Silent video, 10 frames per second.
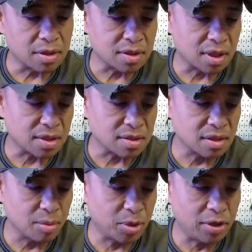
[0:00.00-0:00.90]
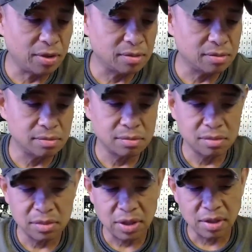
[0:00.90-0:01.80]
slipper
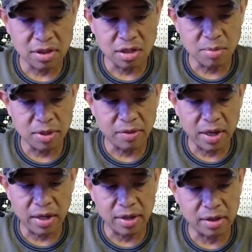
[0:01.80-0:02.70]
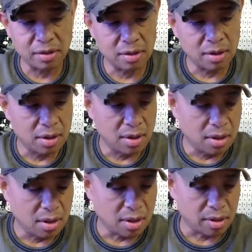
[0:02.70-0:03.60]
adjustment right here.
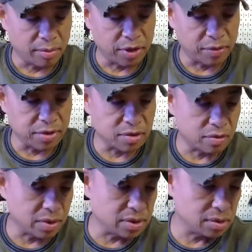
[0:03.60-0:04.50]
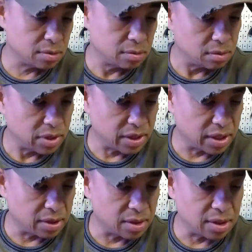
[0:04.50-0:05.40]
The original one
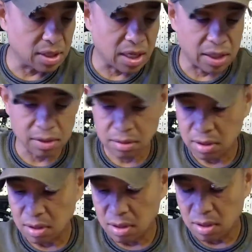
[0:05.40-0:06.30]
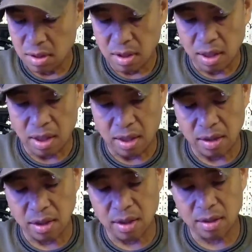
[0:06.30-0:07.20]
again did not, and
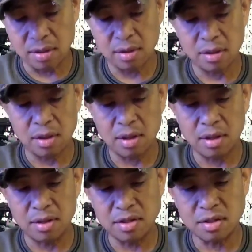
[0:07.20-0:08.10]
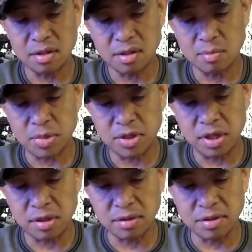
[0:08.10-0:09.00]
this
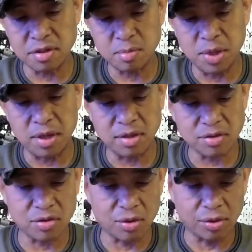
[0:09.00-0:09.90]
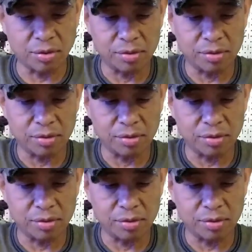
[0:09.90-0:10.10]
particular speed control